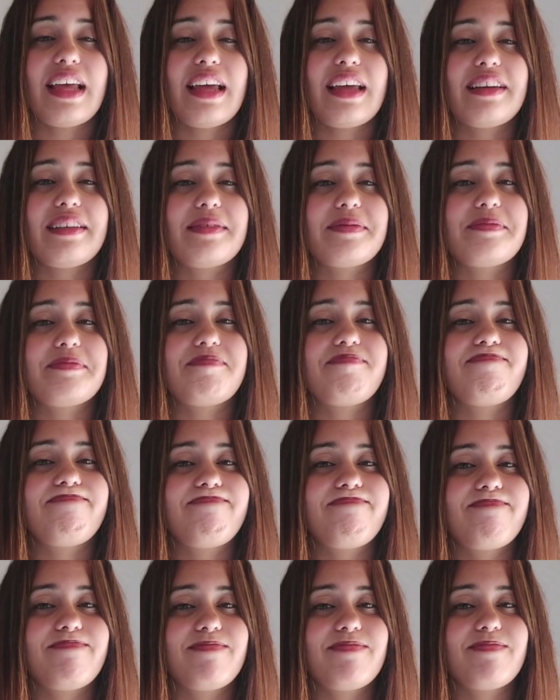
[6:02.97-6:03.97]
then
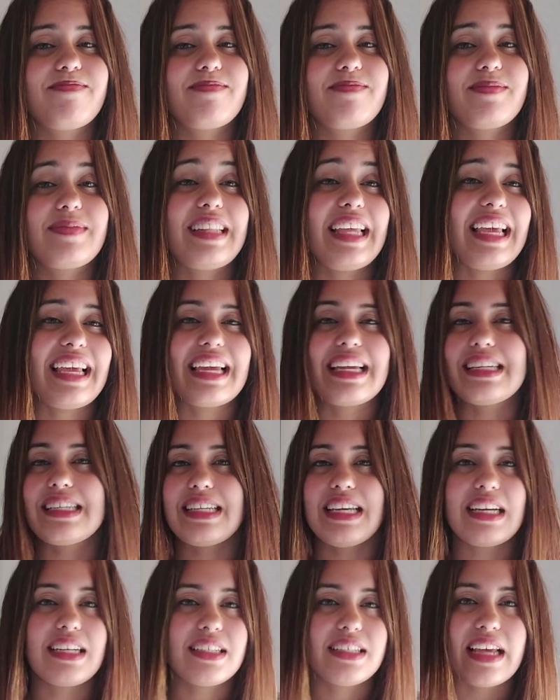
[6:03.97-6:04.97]
they can
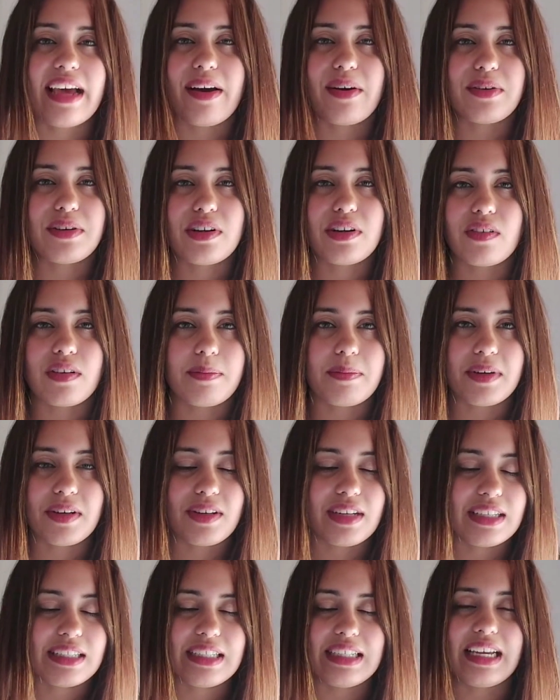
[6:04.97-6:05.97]
ding down your
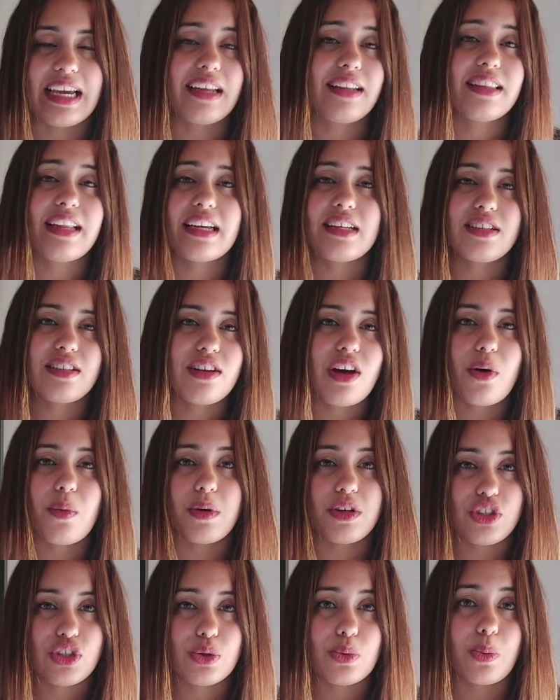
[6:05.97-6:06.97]
immunity, and that's
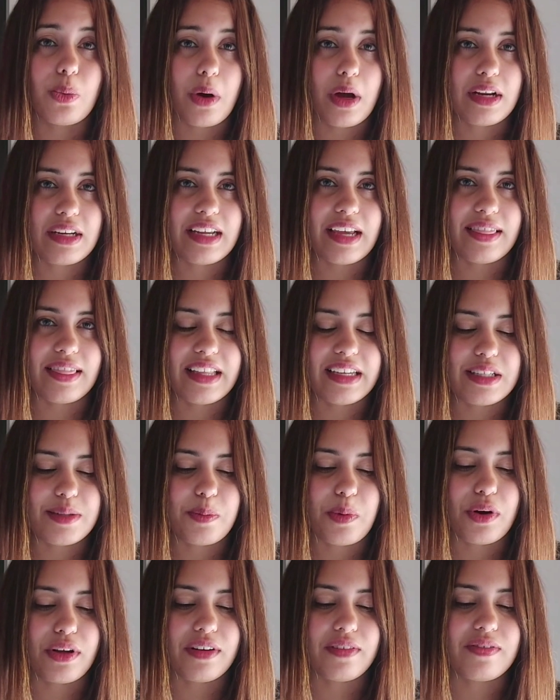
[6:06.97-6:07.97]
not what you want at this
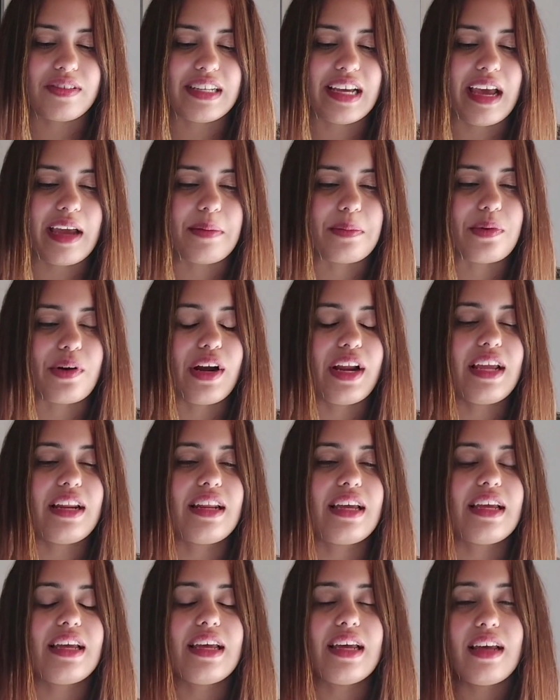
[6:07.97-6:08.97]
point of time,
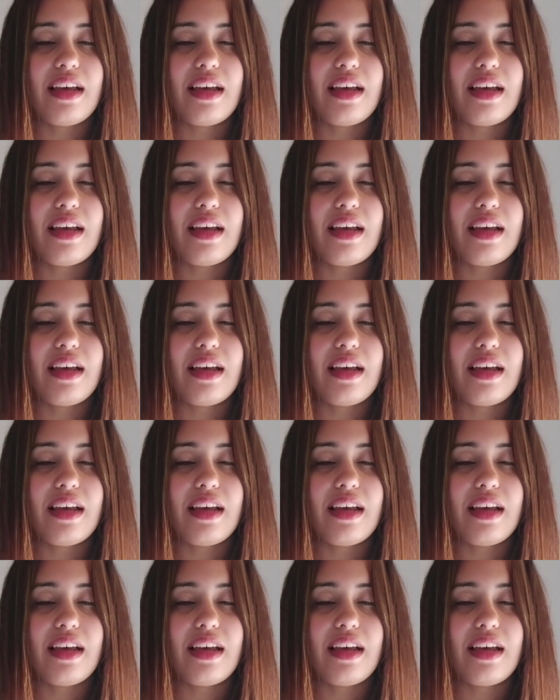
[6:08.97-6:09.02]
right?